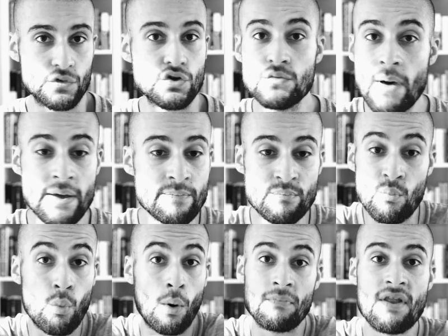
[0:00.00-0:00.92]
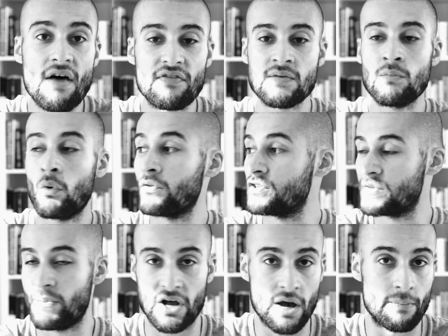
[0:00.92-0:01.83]
So you may want nothing more than
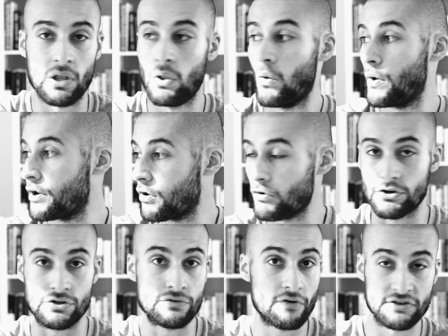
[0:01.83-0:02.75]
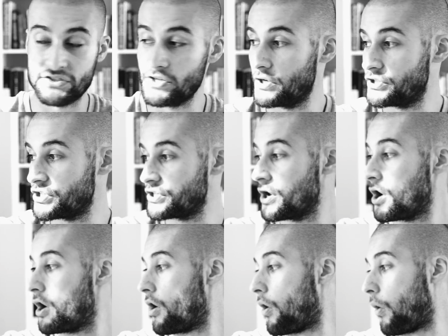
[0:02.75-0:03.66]
to become a lawyer or a neurosurgeon
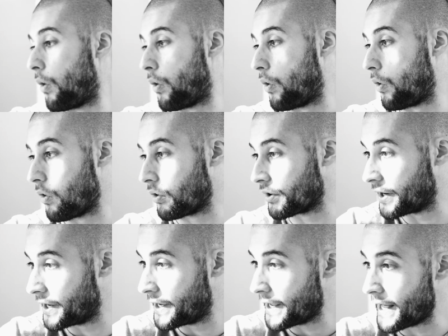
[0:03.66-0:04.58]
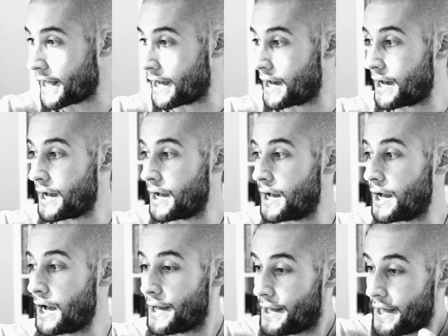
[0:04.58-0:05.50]
or uh,
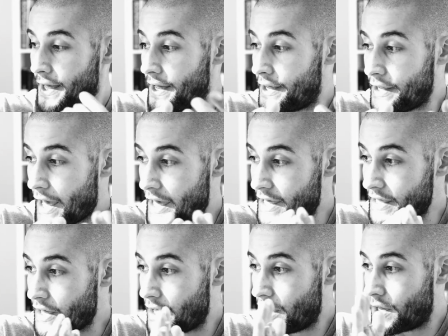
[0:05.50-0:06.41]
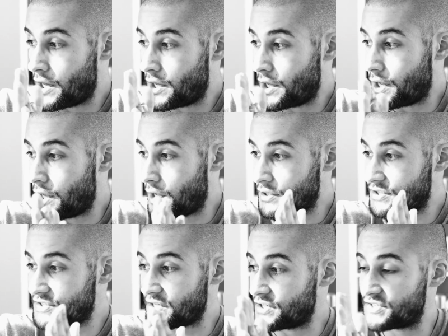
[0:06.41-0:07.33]
a, a
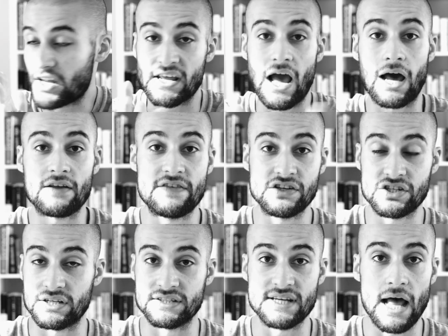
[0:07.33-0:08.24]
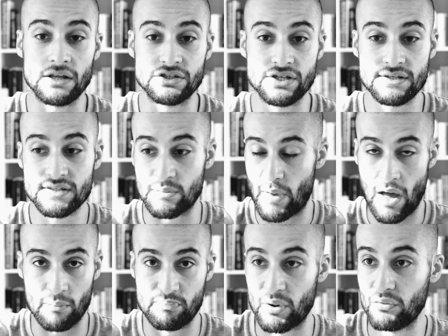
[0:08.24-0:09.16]
study artificial intelligence and,
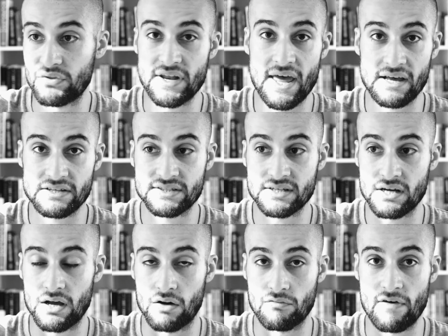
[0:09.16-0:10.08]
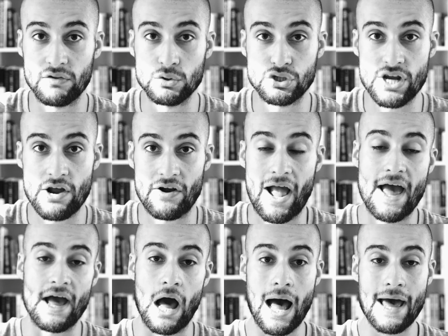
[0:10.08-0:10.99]
and build the next uh, revolutionary
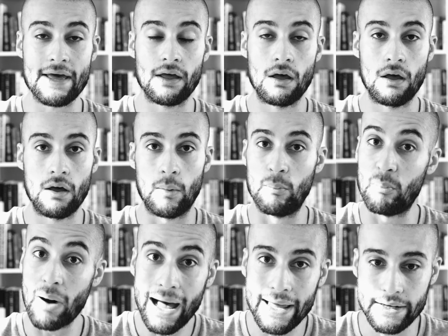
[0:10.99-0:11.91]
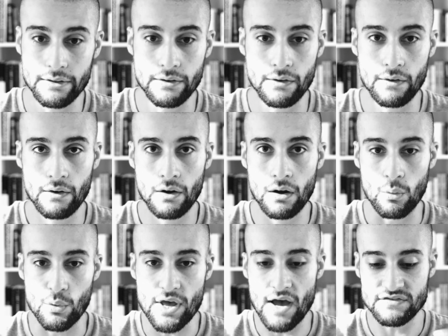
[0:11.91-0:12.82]
AI, but
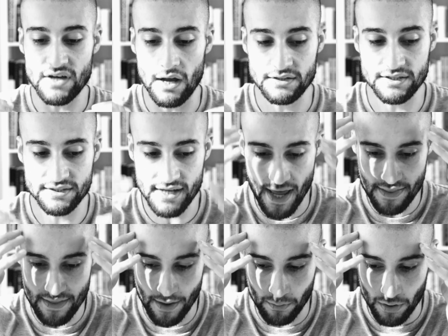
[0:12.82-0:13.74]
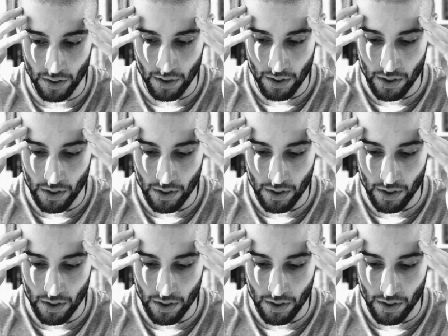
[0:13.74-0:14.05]
we have to understand that